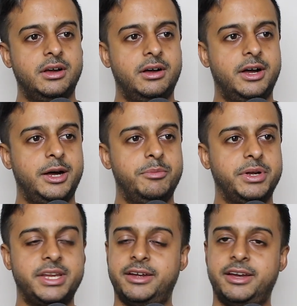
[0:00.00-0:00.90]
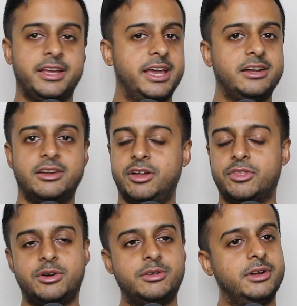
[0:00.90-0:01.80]
But yeah, again,
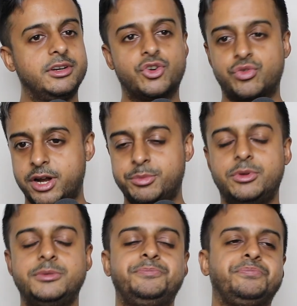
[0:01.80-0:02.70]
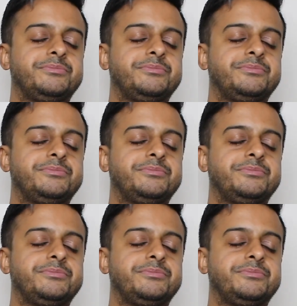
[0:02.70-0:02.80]
another incredible